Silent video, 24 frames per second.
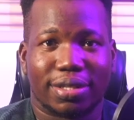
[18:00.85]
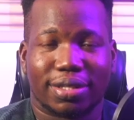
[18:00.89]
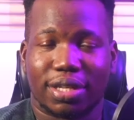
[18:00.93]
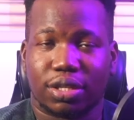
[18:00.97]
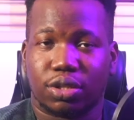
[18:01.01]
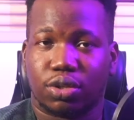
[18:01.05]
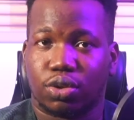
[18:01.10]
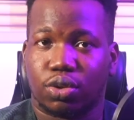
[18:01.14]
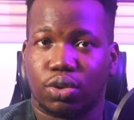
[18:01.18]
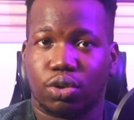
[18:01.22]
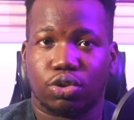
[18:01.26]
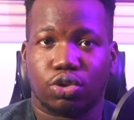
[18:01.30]

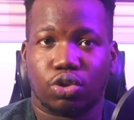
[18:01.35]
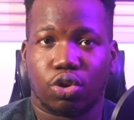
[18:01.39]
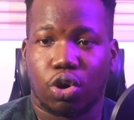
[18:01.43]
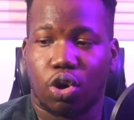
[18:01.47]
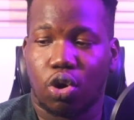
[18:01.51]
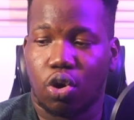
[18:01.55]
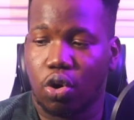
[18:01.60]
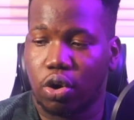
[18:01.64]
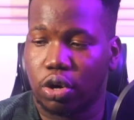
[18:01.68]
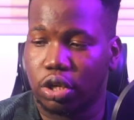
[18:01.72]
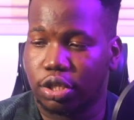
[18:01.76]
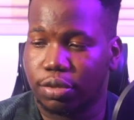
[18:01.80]
answer to those your
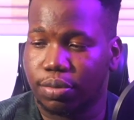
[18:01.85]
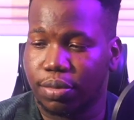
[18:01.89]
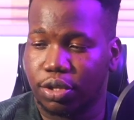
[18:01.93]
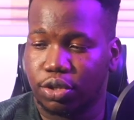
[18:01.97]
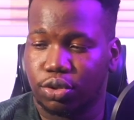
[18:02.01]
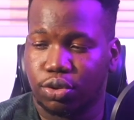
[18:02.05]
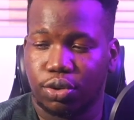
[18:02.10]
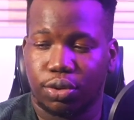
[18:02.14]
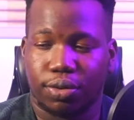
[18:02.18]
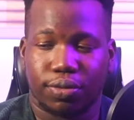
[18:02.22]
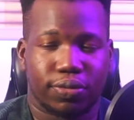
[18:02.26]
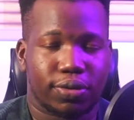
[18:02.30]
course
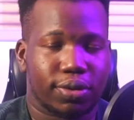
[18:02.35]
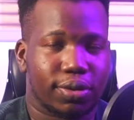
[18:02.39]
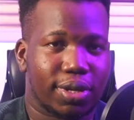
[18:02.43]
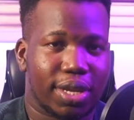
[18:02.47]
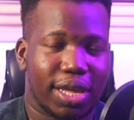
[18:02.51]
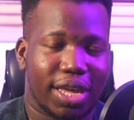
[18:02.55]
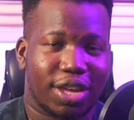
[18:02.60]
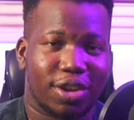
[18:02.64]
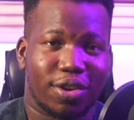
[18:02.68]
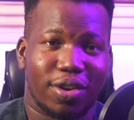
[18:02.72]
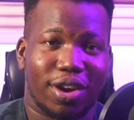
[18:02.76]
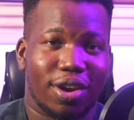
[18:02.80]
mates who you feel
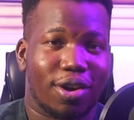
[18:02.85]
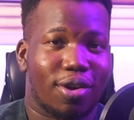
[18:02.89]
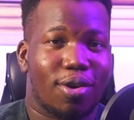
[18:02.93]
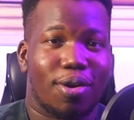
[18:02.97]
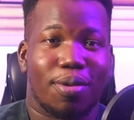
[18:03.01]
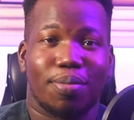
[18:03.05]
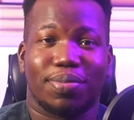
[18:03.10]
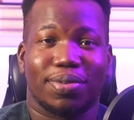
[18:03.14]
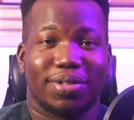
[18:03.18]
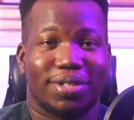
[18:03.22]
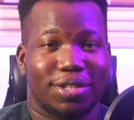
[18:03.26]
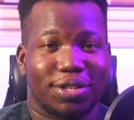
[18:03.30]
like you're in
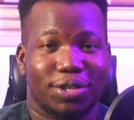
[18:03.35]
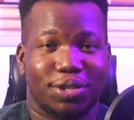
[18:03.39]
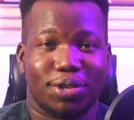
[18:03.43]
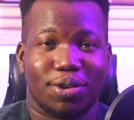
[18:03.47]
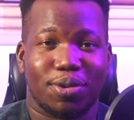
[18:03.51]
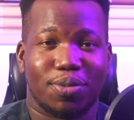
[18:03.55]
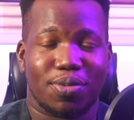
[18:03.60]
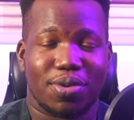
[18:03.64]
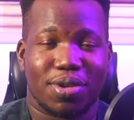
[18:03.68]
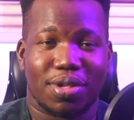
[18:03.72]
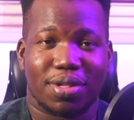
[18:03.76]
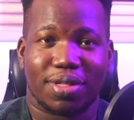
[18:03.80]

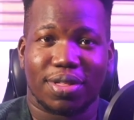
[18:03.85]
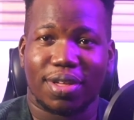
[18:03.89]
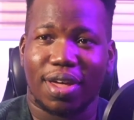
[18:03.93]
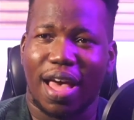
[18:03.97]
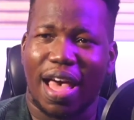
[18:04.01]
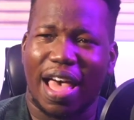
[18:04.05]
competition with.